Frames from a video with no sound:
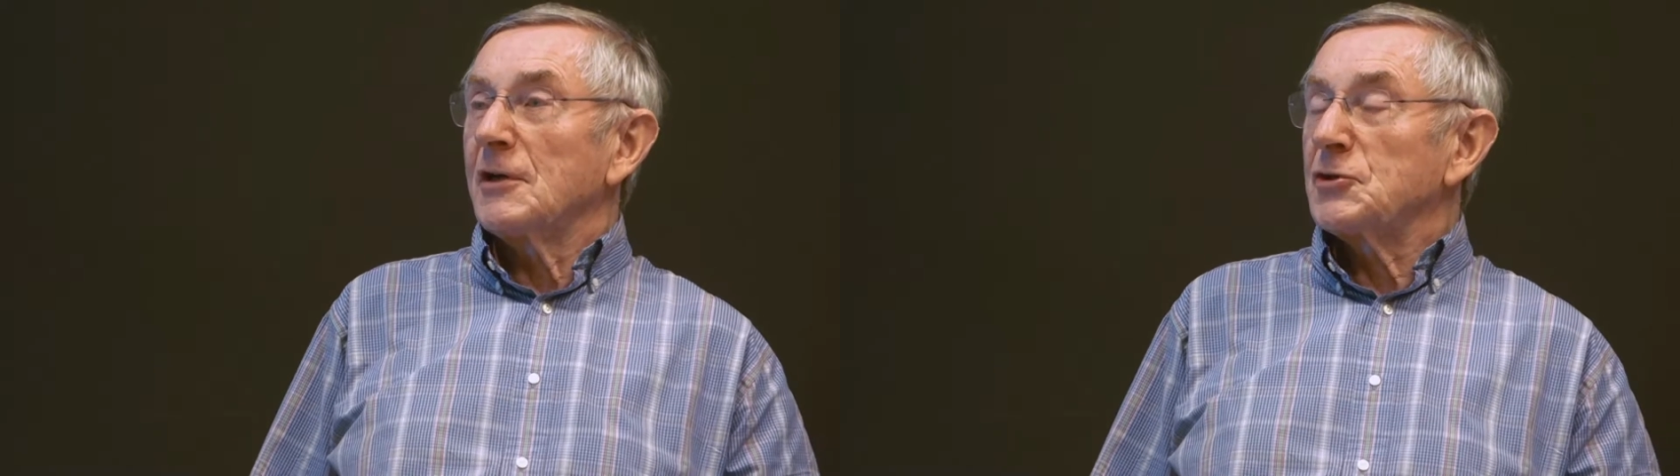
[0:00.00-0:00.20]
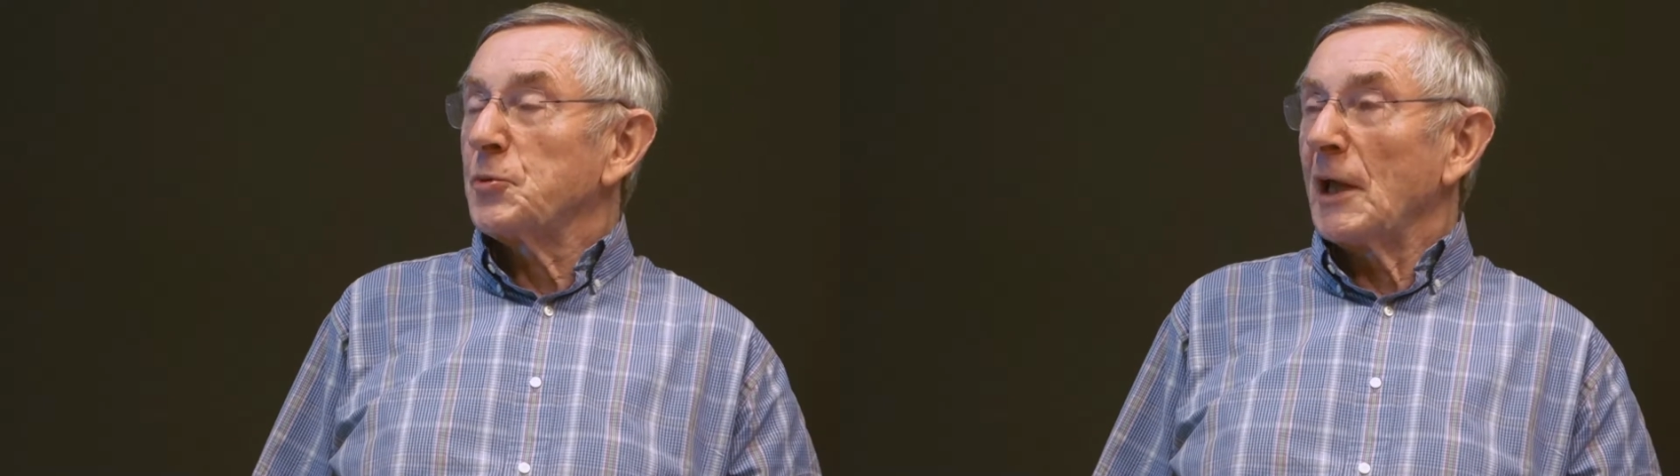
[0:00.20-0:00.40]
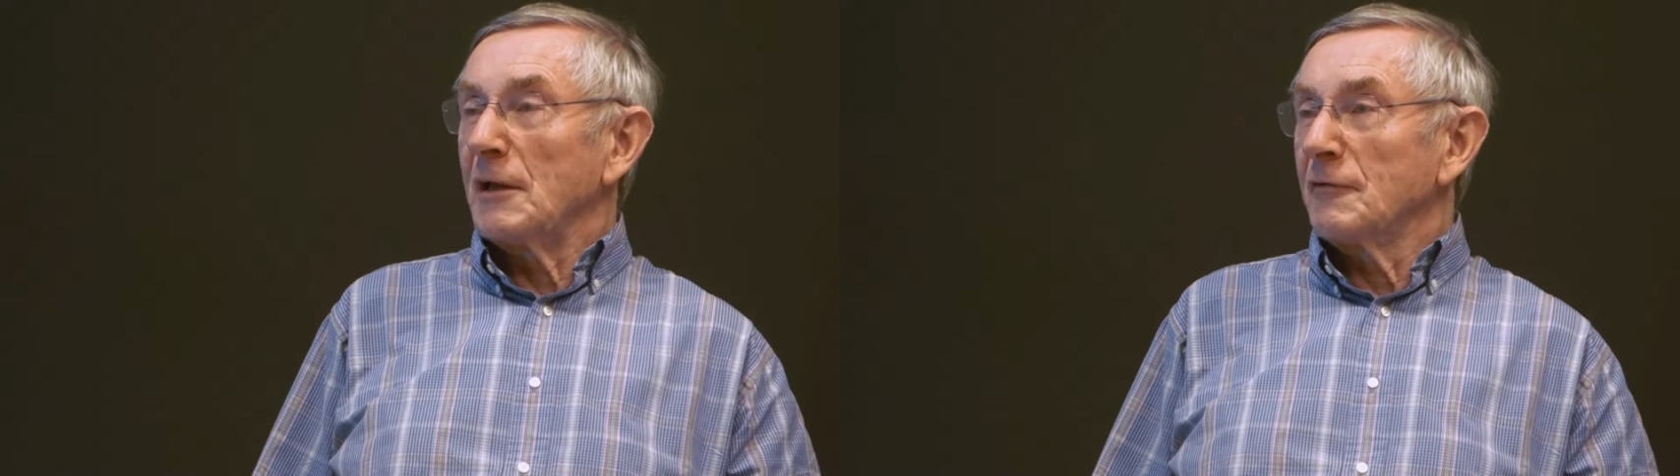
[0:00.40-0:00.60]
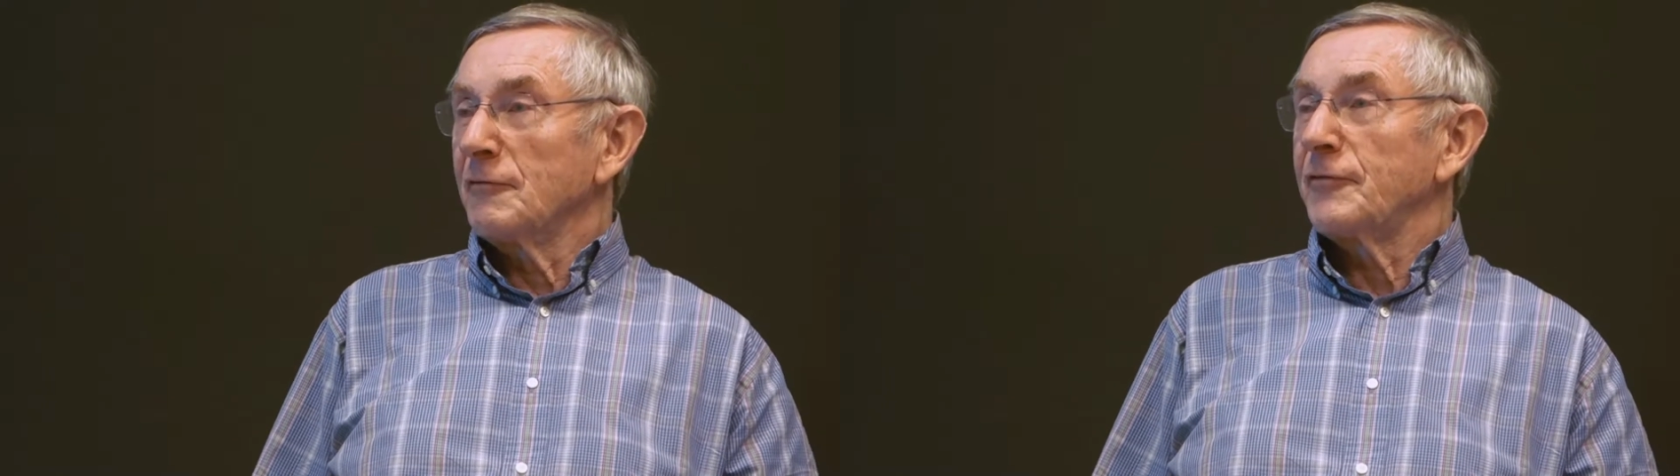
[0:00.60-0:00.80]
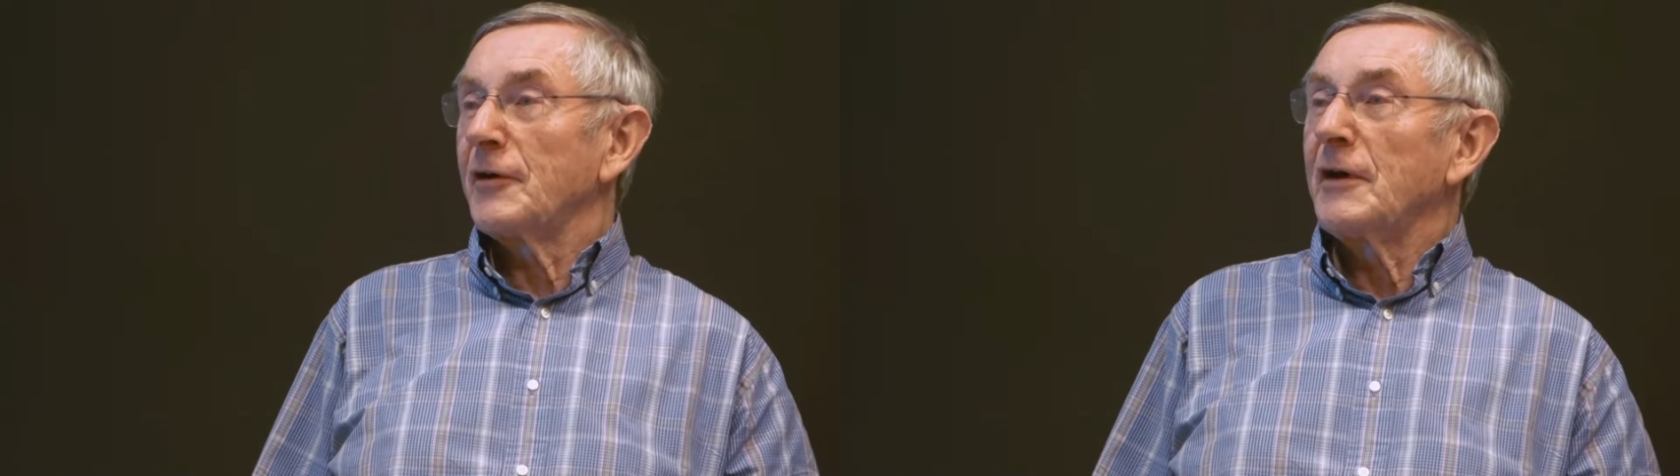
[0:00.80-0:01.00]

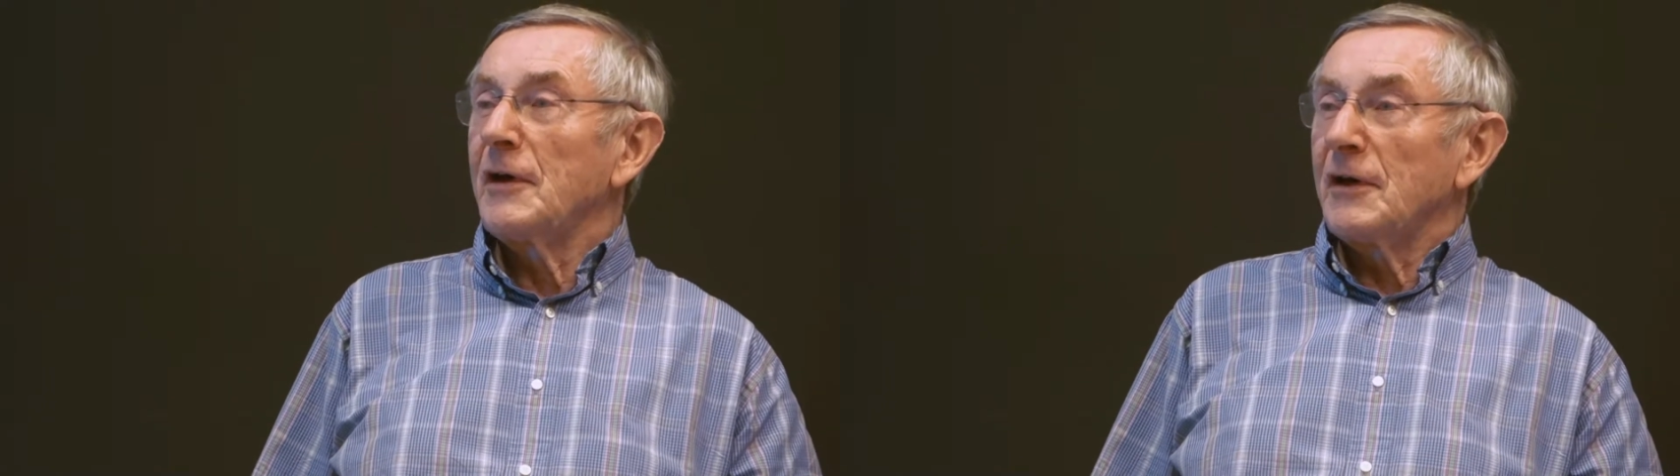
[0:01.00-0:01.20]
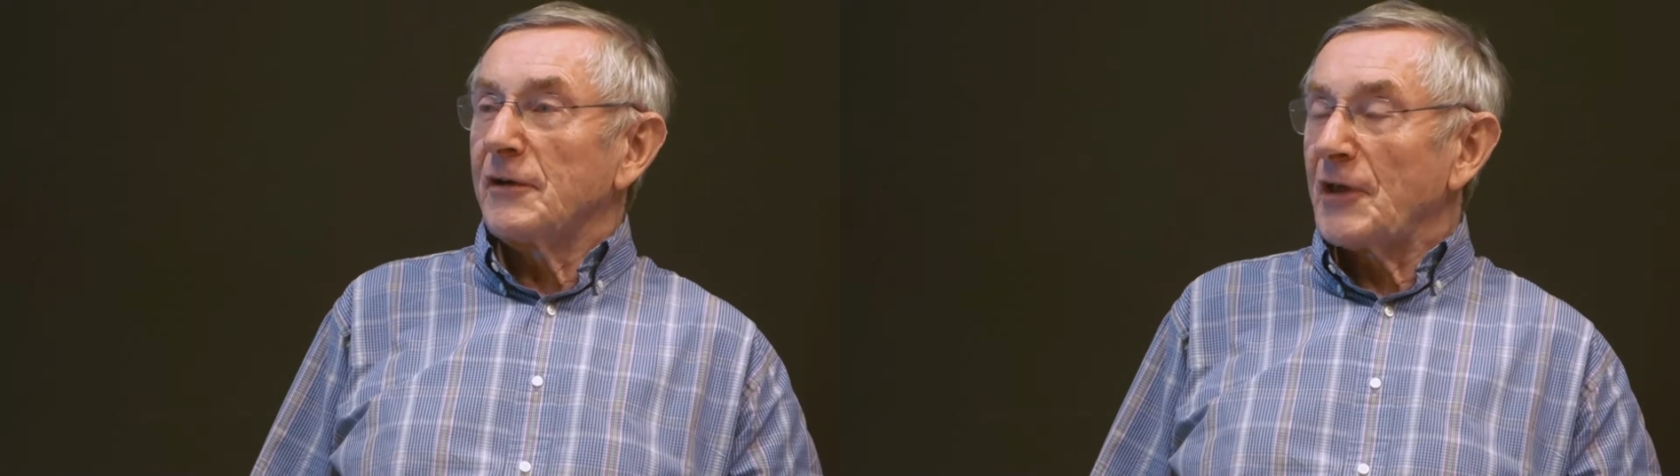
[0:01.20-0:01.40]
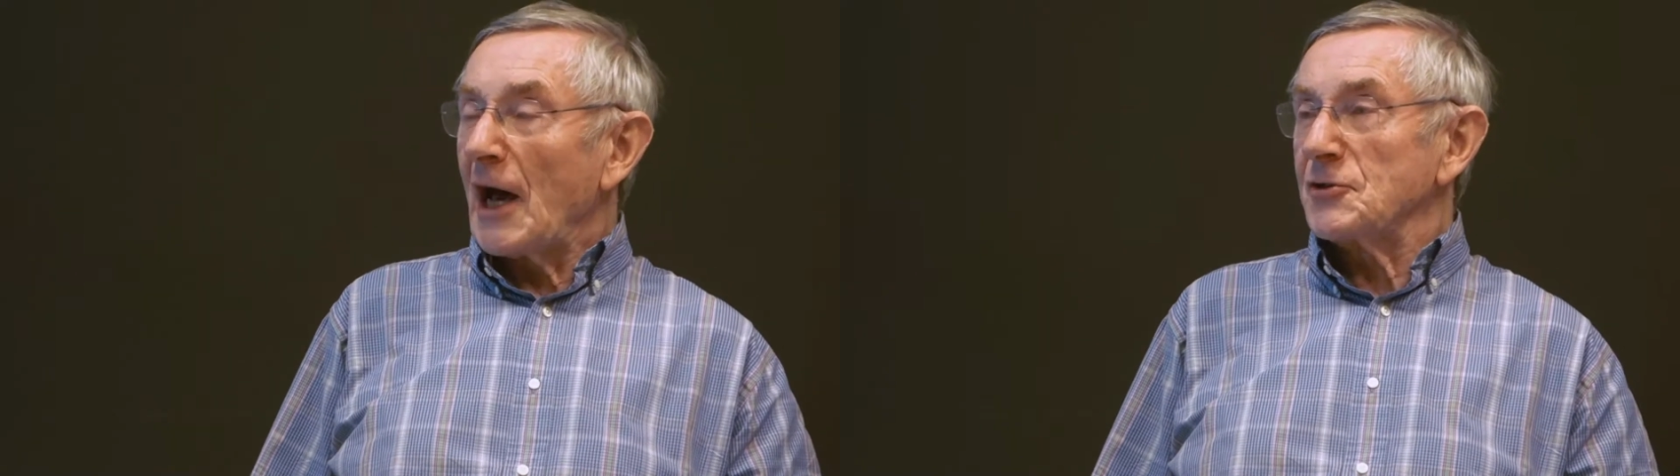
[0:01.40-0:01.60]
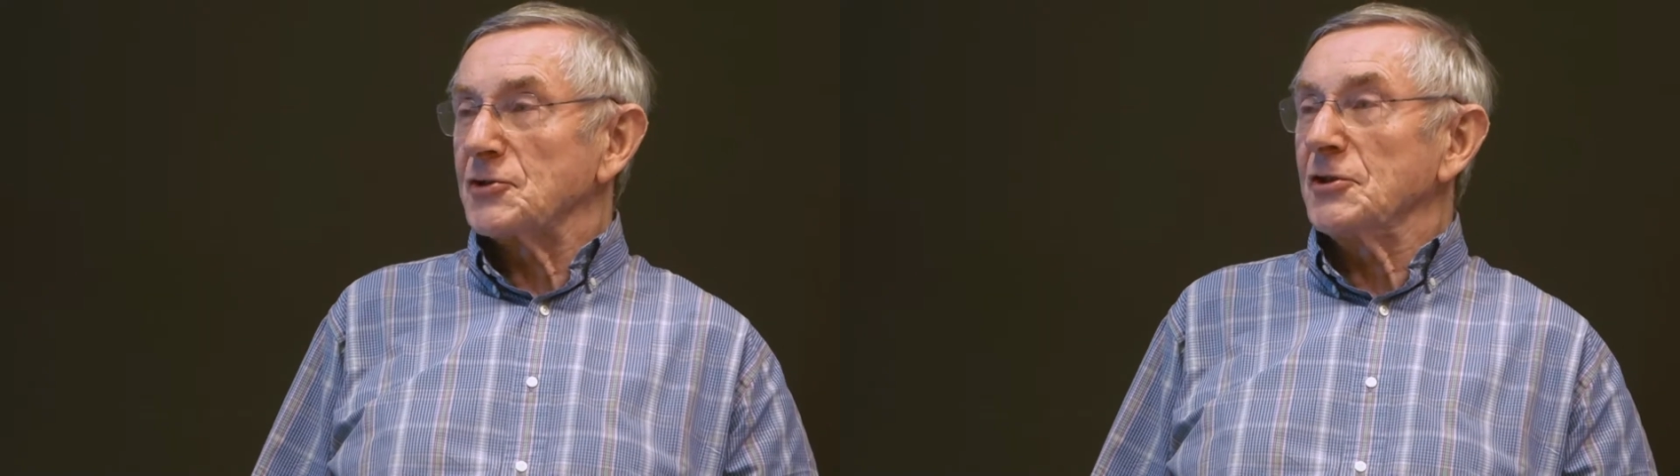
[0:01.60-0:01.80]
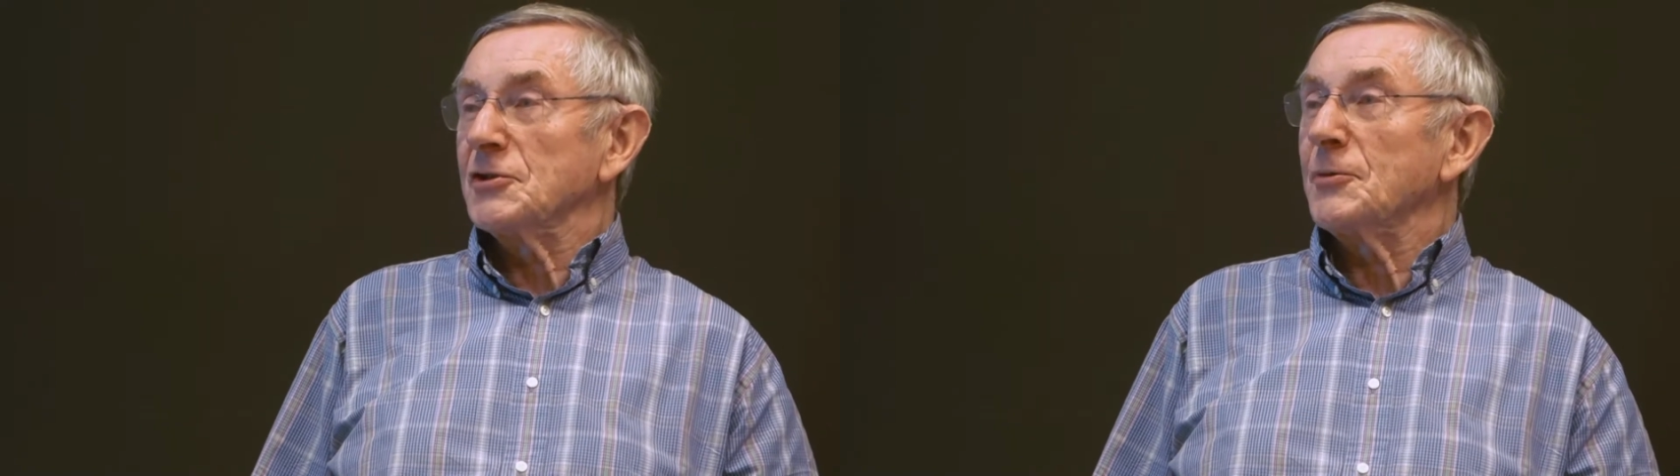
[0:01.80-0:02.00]

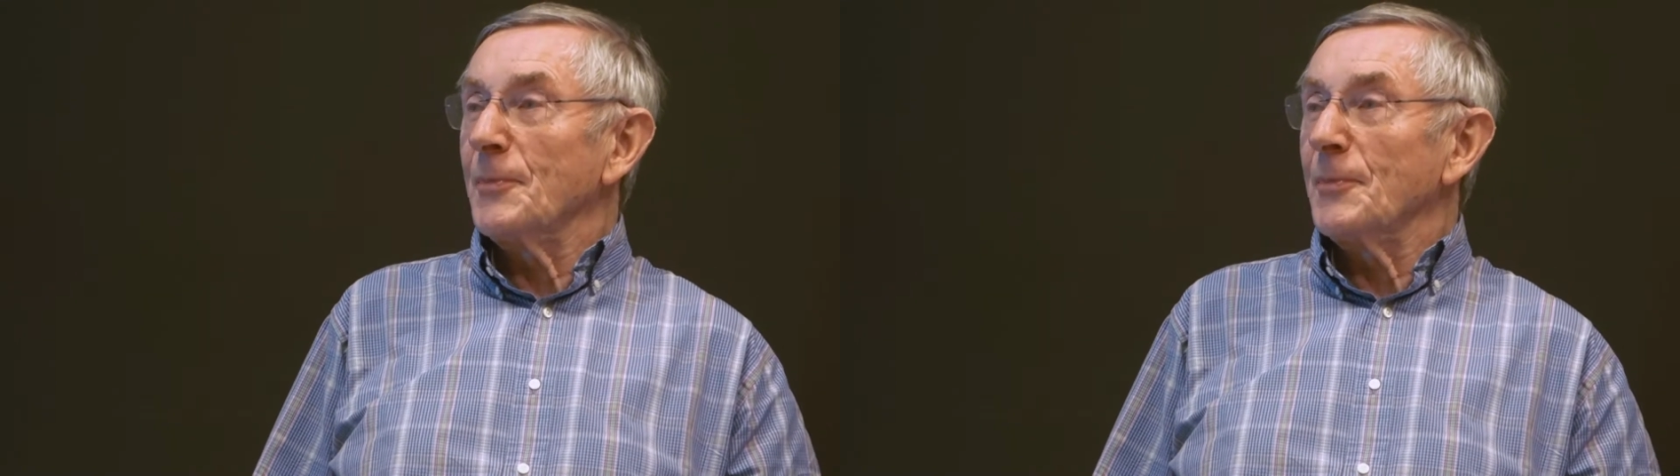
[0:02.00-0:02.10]
12,000